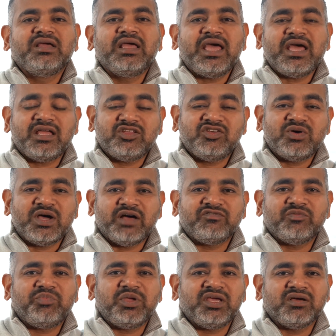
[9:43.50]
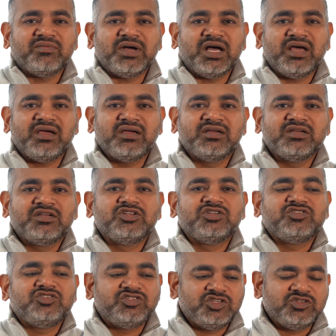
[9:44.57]
and you have a PMI,
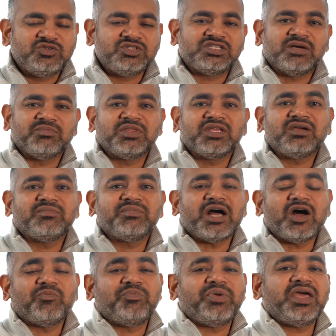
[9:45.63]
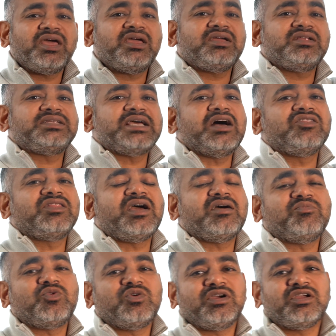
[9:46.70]
do something about paying down
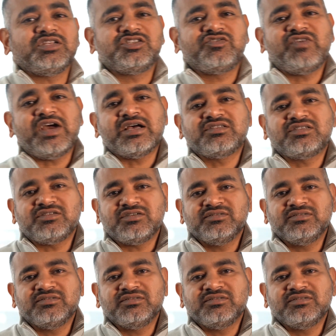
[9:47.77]
that mortgage faster.